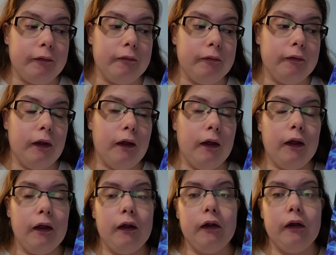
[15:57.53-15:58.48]
is,
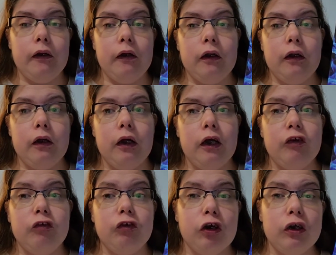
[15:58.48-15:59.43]
and
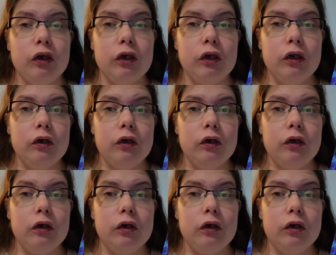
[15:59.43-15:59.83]
I started